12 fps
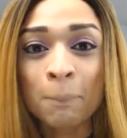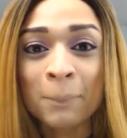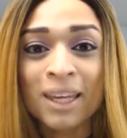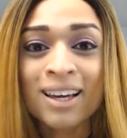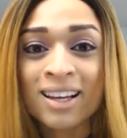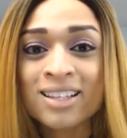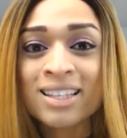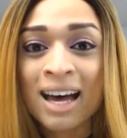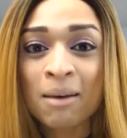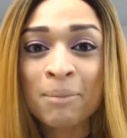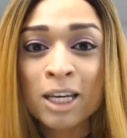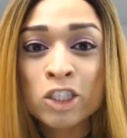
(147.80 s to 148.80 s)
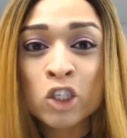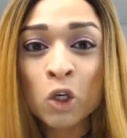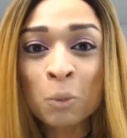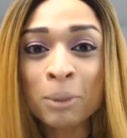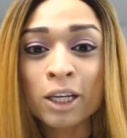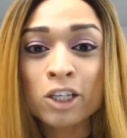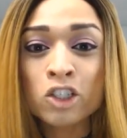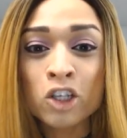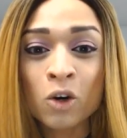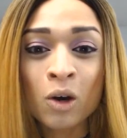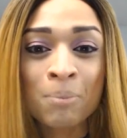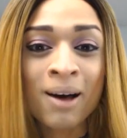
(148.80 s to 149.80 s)
because that makes your pitch
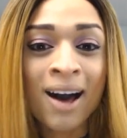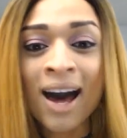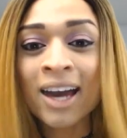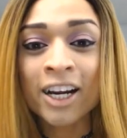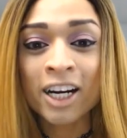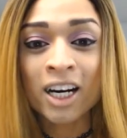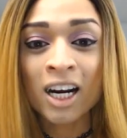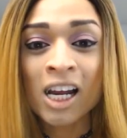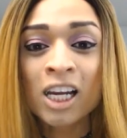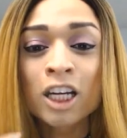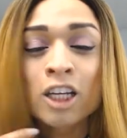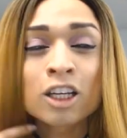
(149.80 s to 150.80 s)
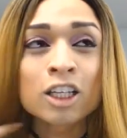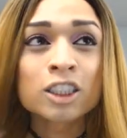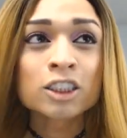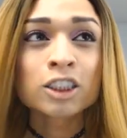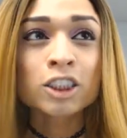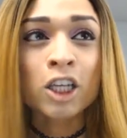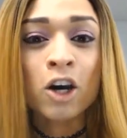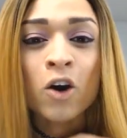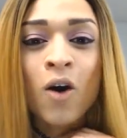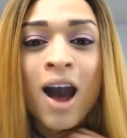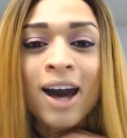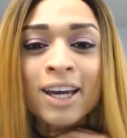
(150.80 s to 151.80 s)
go up higher.
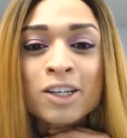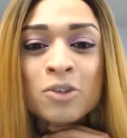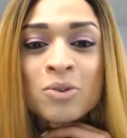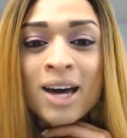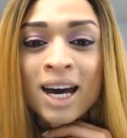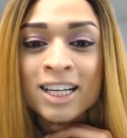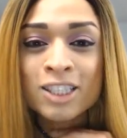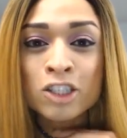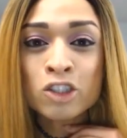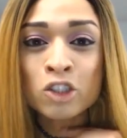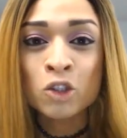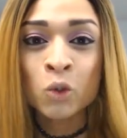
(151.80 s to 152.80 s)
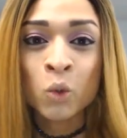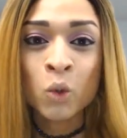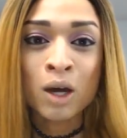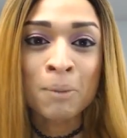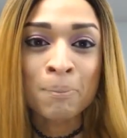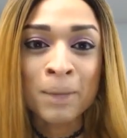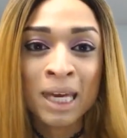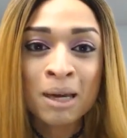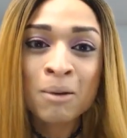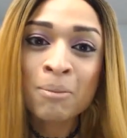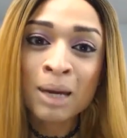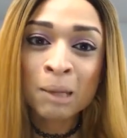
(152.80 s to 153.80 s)
So I do that to make
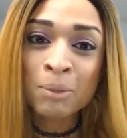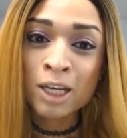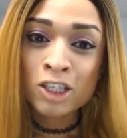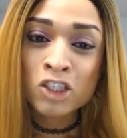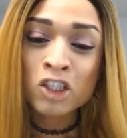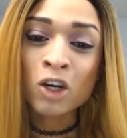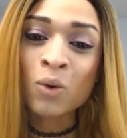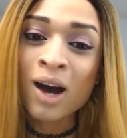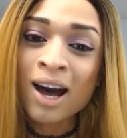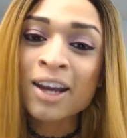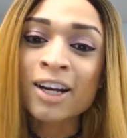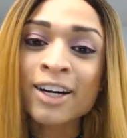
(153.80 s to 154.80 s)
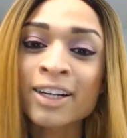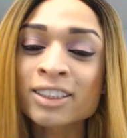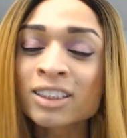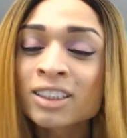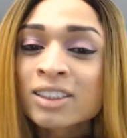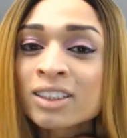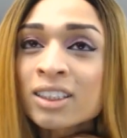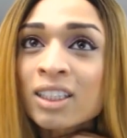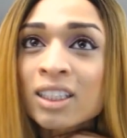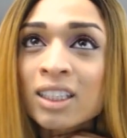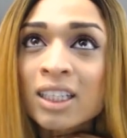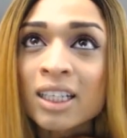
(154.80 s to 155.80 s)
my pitch go higher.
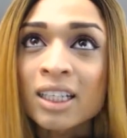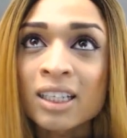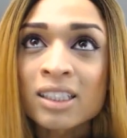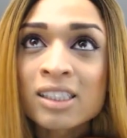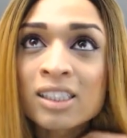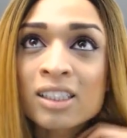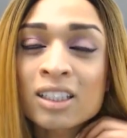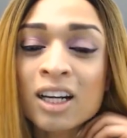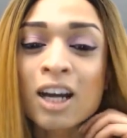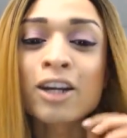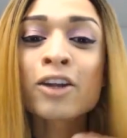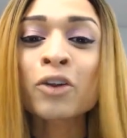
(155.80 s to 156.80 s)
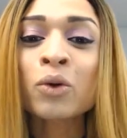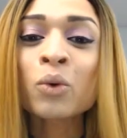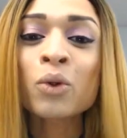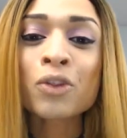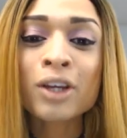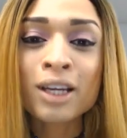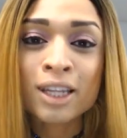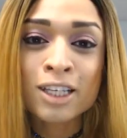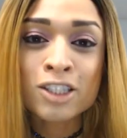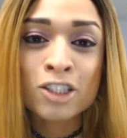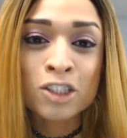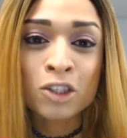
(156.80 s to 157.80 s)
And another cool thing I like
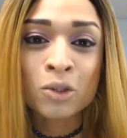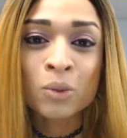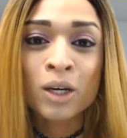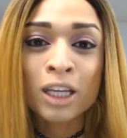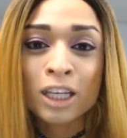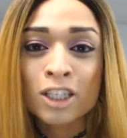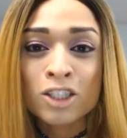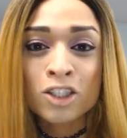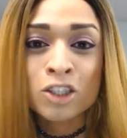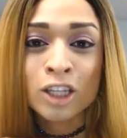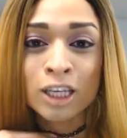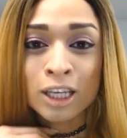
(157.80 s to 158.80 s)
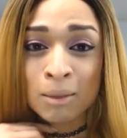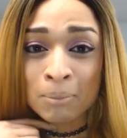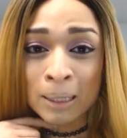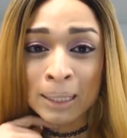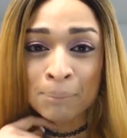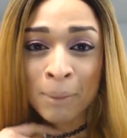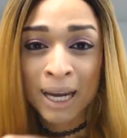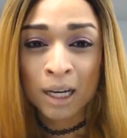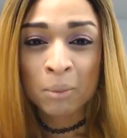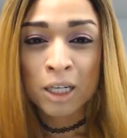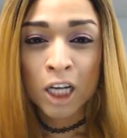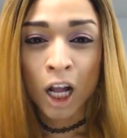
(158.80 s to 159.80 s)
to do is to like get my back of
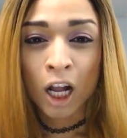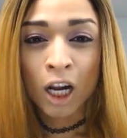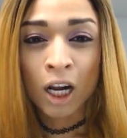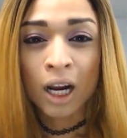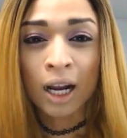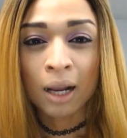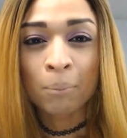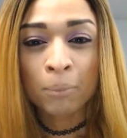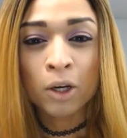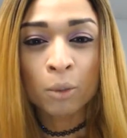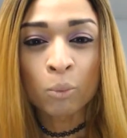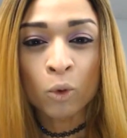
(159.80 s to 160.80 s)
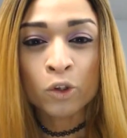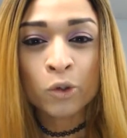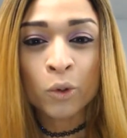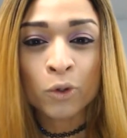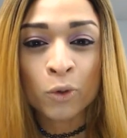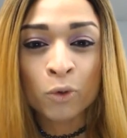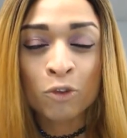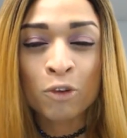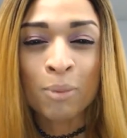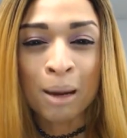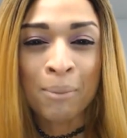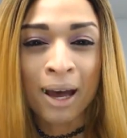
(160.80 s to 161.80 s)
my tongue and put it more toward the roof of
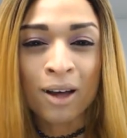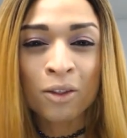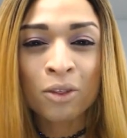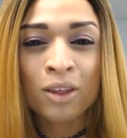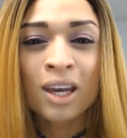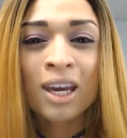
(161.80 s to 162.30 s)
my mouth.